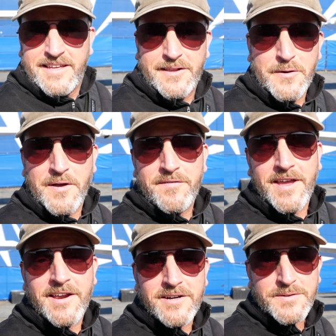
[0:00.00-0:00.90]
Hello
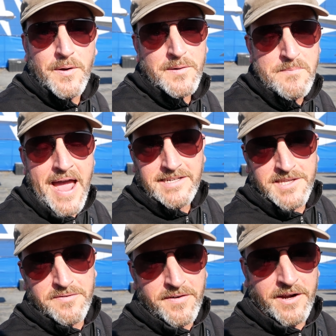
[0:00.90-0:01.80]
aviators, welcome back to
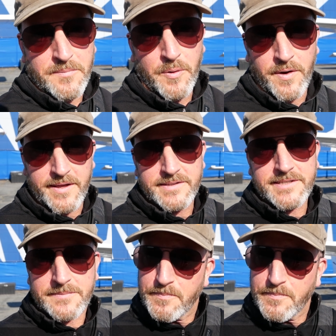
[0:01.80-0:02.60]
the Finer Points.